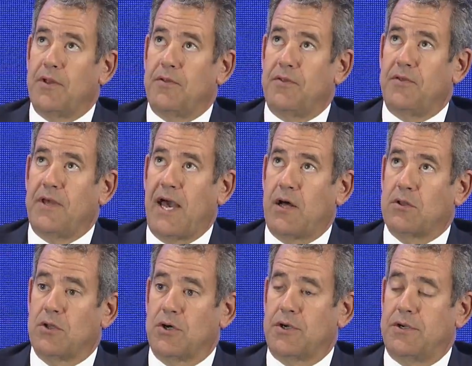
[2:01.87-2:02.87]
the
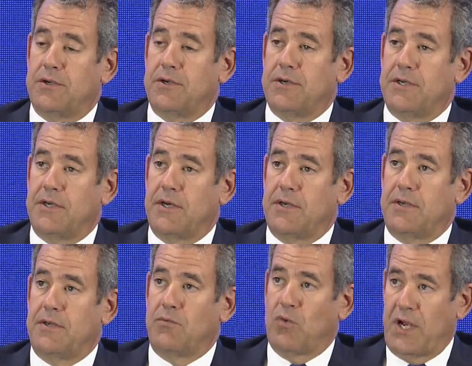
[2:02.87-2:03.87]
outlook
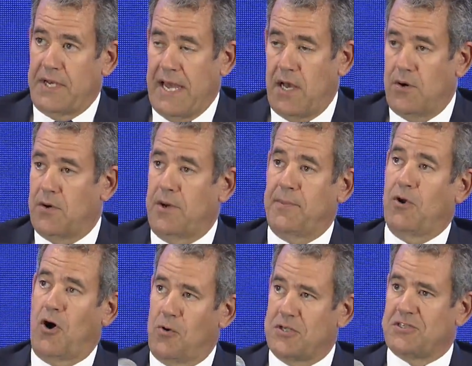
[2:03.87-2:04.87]
right now, I mean,
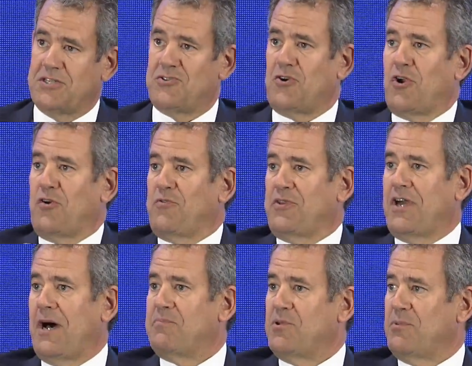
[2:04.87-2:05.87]
always I start off with the
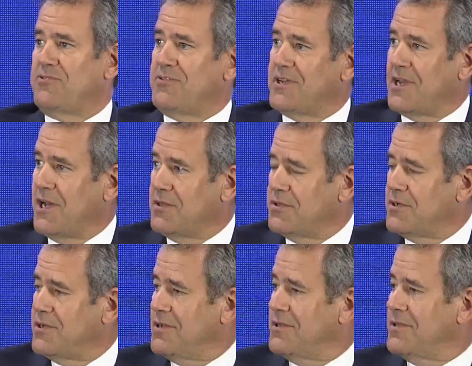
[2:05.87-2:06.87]
optimistic outlook.
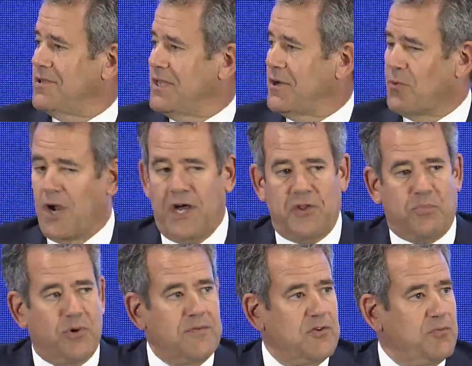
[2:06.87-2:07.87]
Like Ryan, the
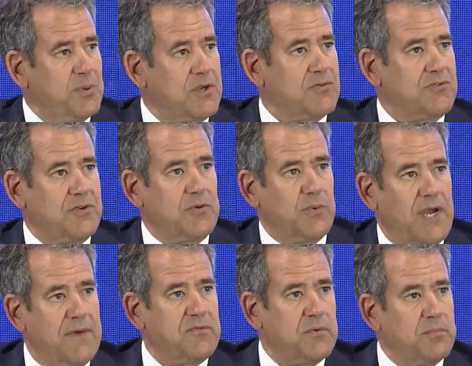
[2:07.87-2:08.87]
previous speaker, said, we
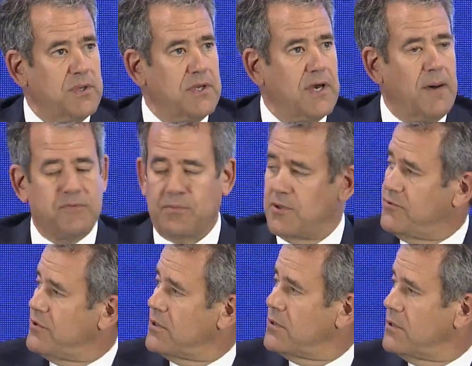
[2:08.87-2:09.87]
have to be
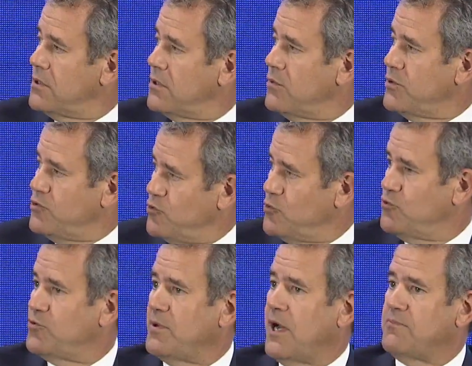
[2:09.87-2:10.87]
optimistic. We choose to
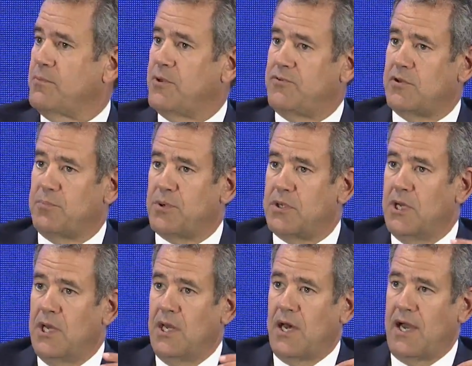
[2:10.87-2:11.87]
be optimistic. But
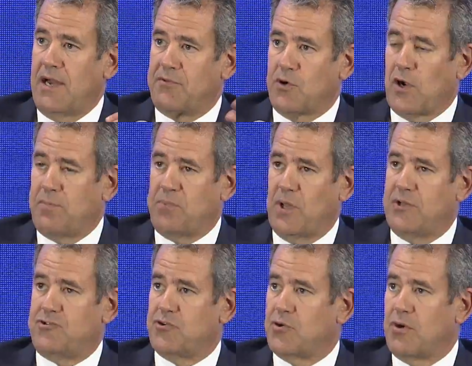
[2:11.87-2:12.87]
I have the great
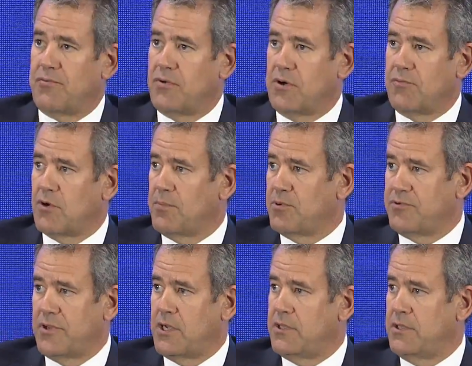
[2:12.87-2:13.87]
pleasure of
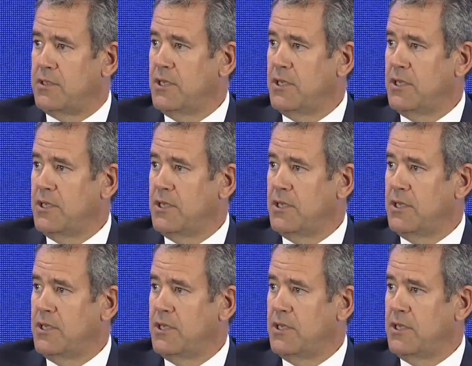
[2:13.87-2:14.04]
representing